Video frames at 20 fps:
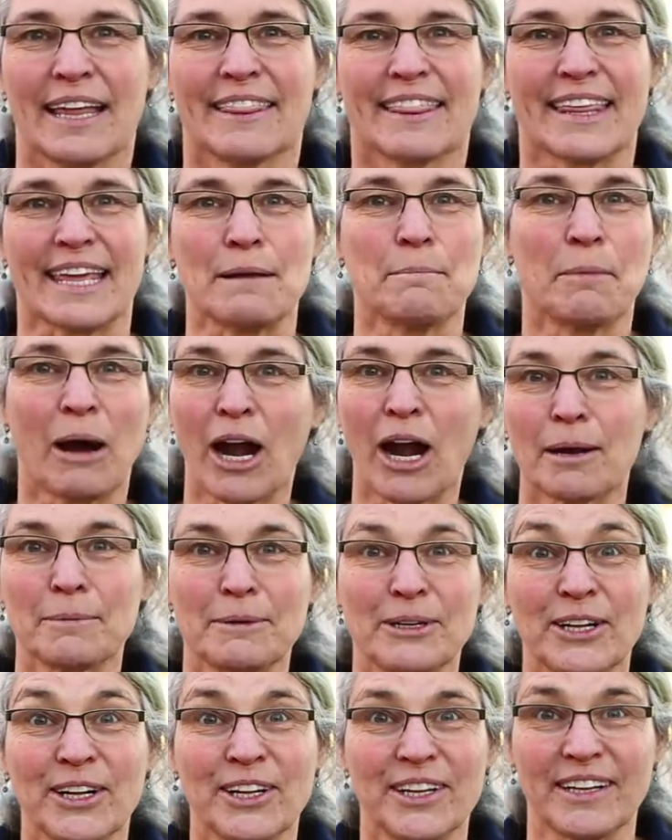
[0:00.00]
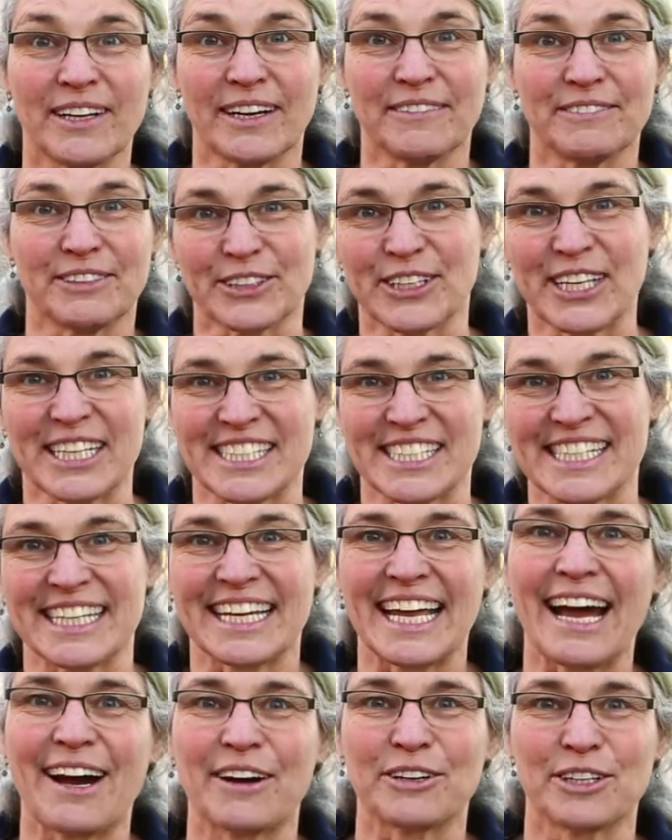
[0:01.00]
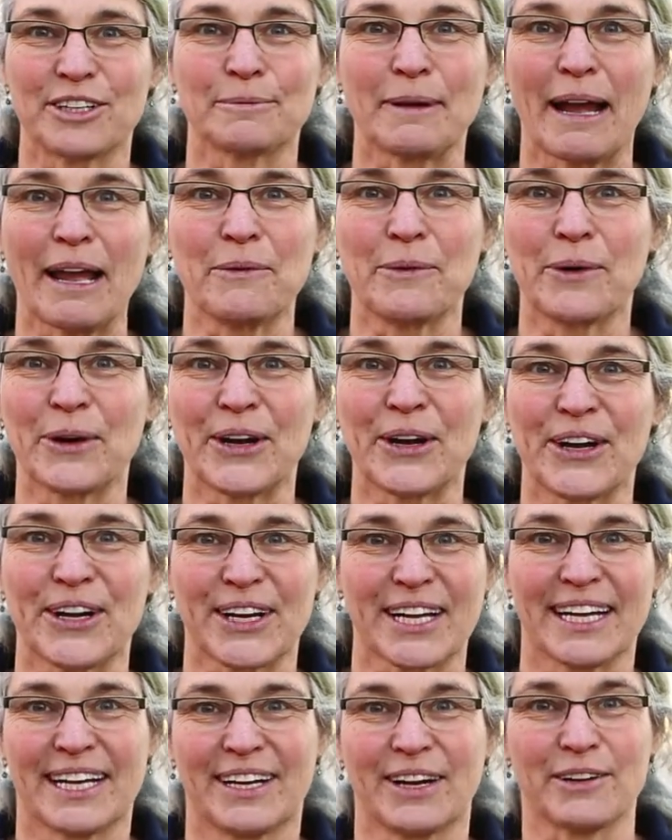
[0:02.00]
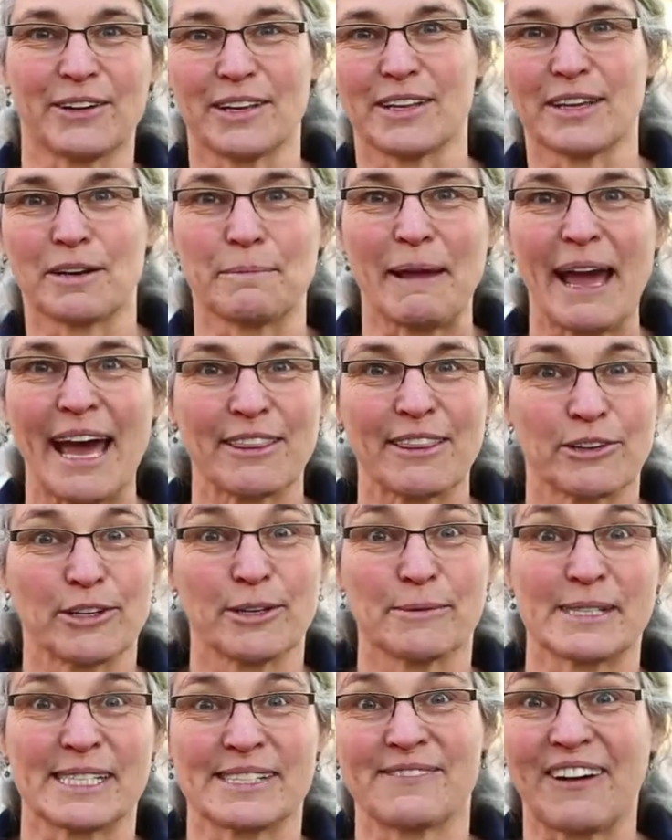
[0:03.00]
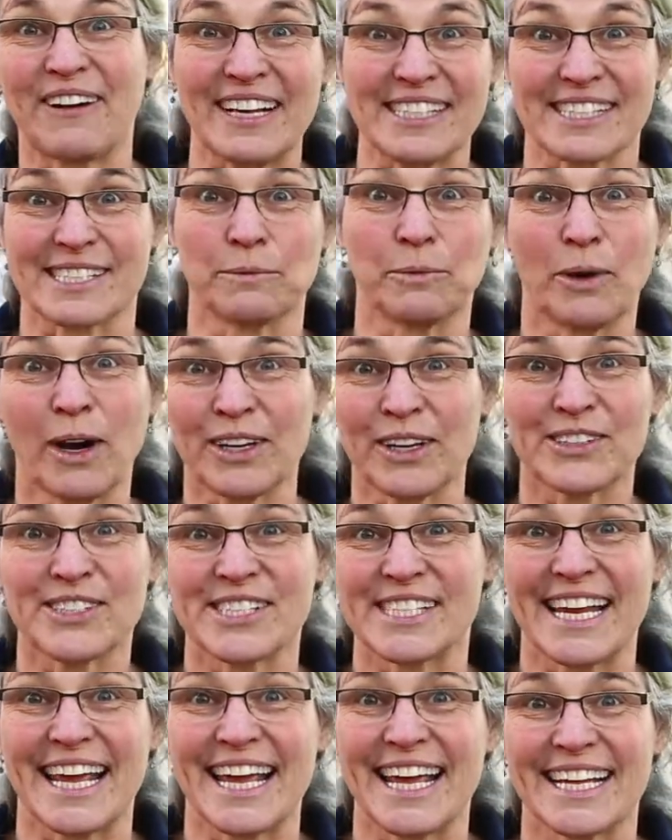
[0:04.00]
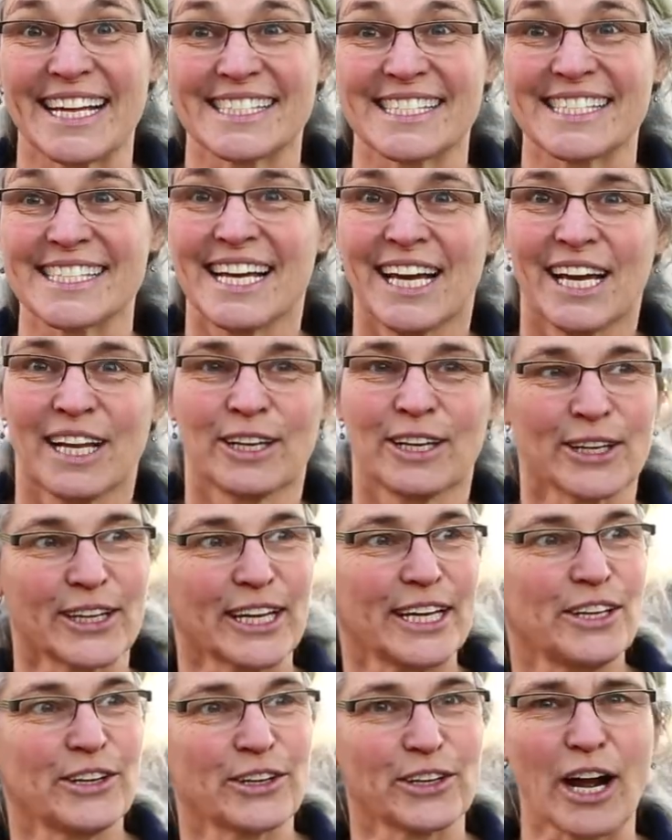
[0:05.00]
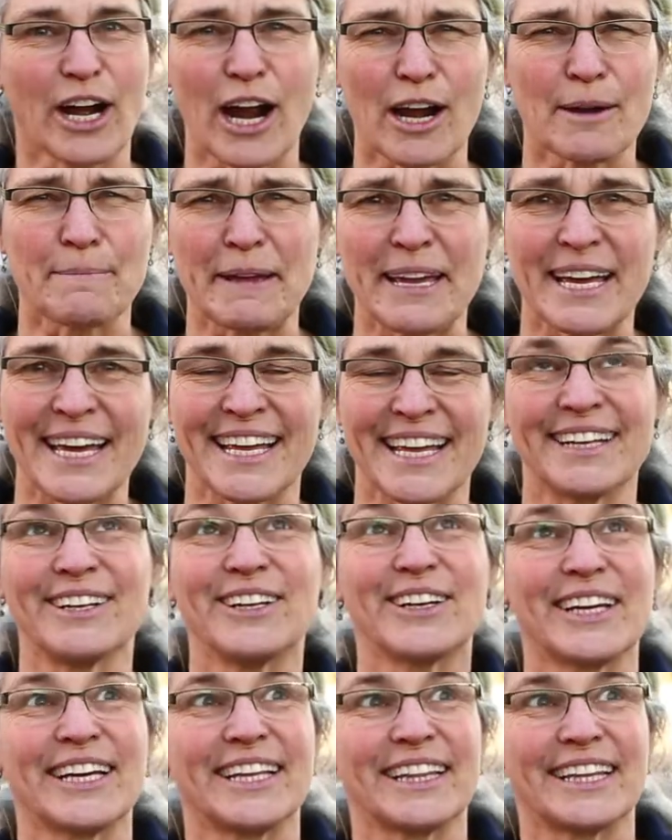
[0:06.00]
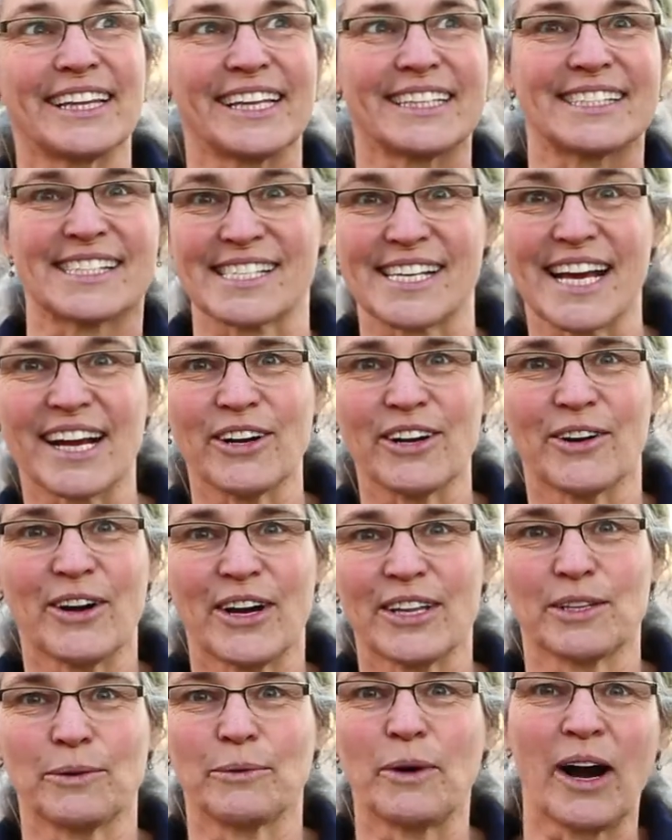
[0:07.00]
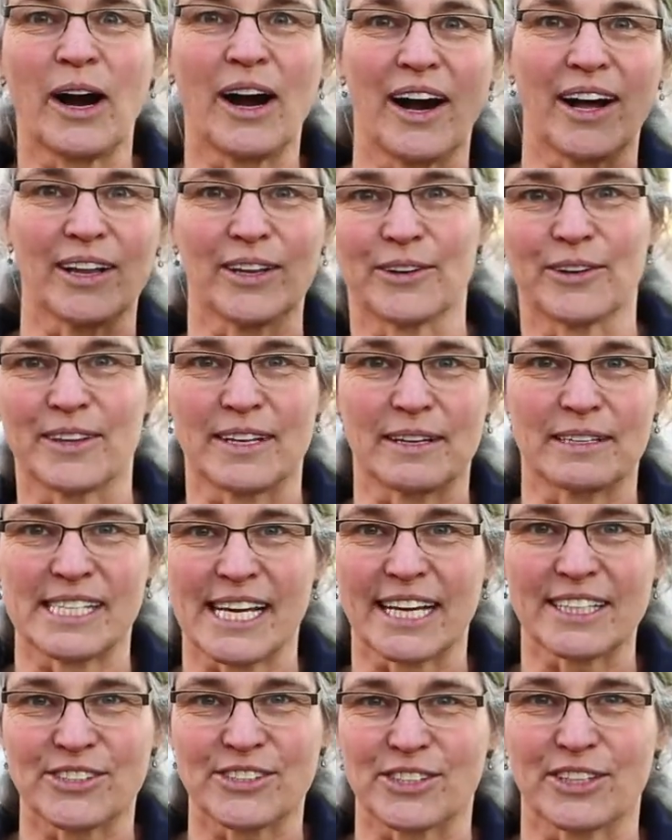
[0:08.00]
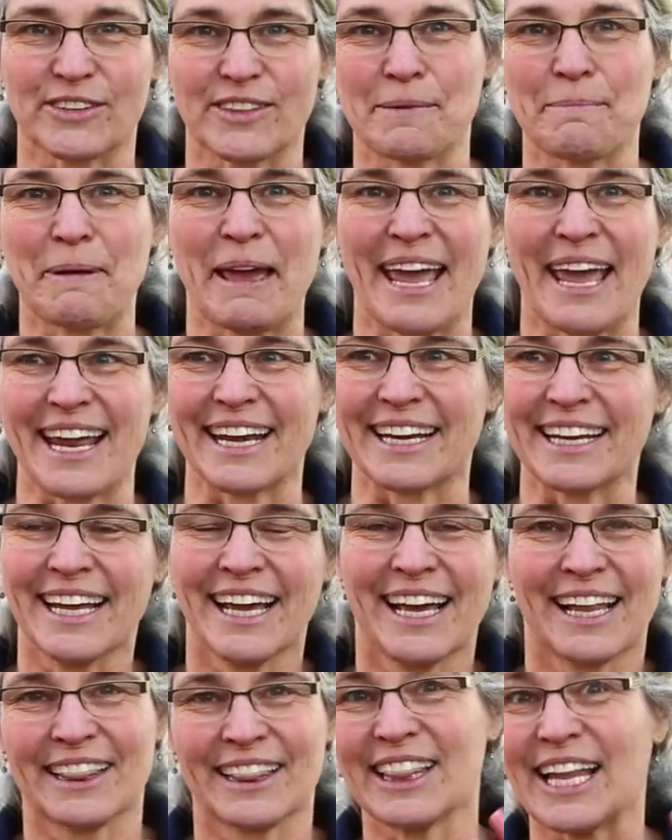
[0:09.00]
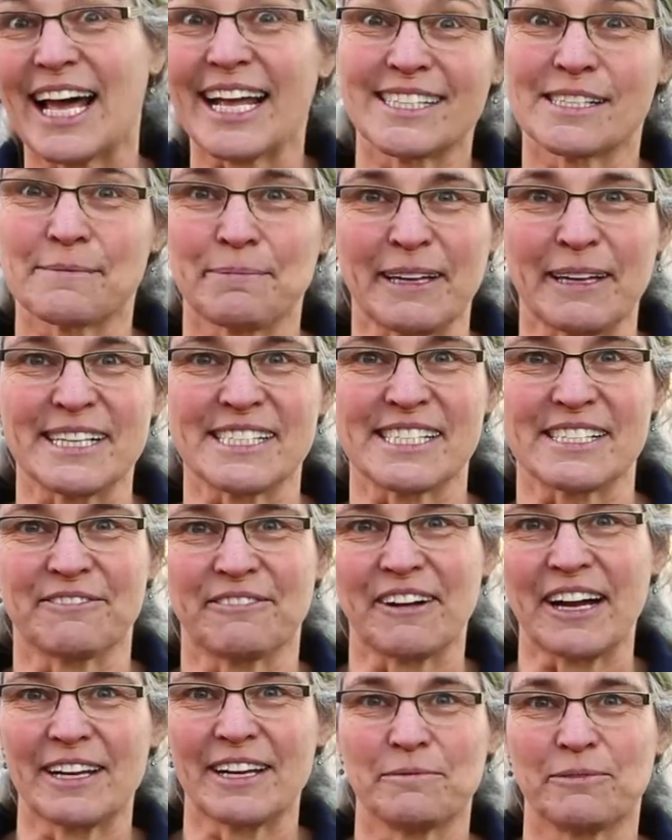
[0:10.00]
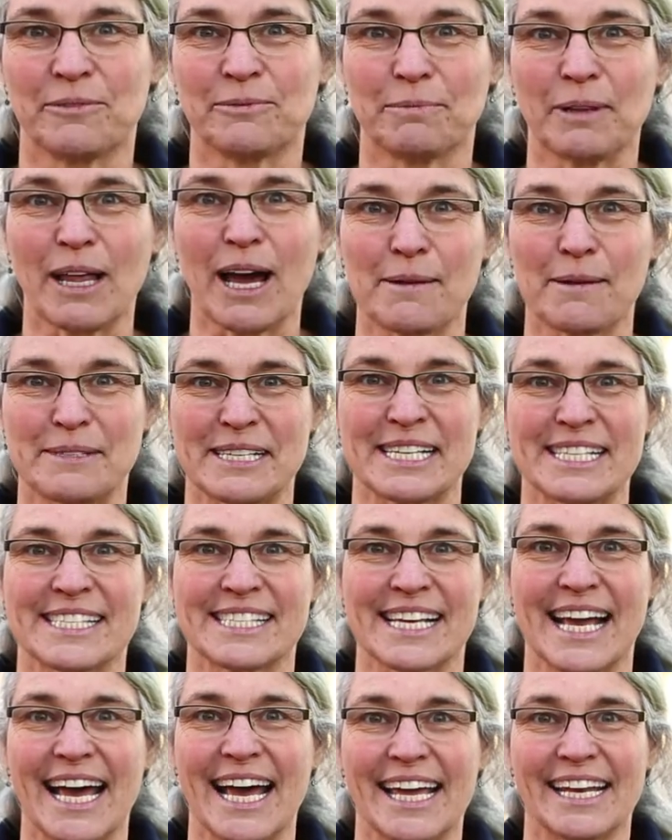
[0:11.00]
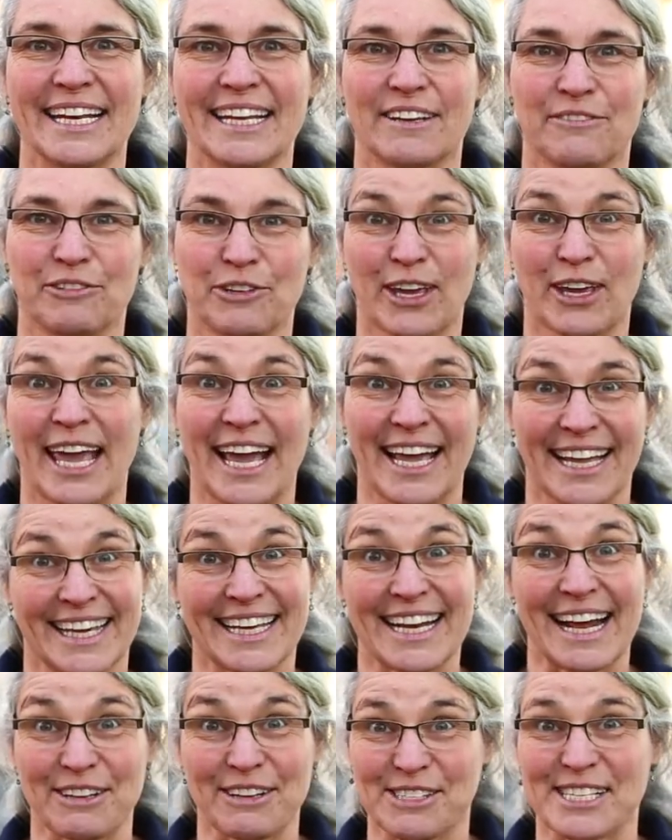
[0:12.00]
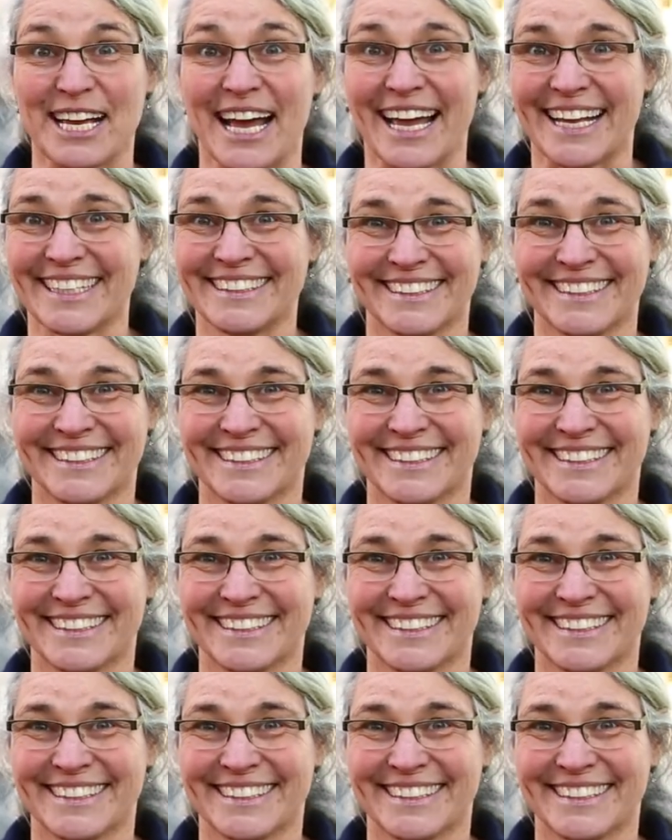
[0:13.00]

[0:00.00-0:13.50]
The marble of your kitchen counter might work. Go to your bathroom and find some water stains. Look at your carpet, look at the stucco on the wall or the texture of the paint. Lots of place to find blobs inside if you can't get outside.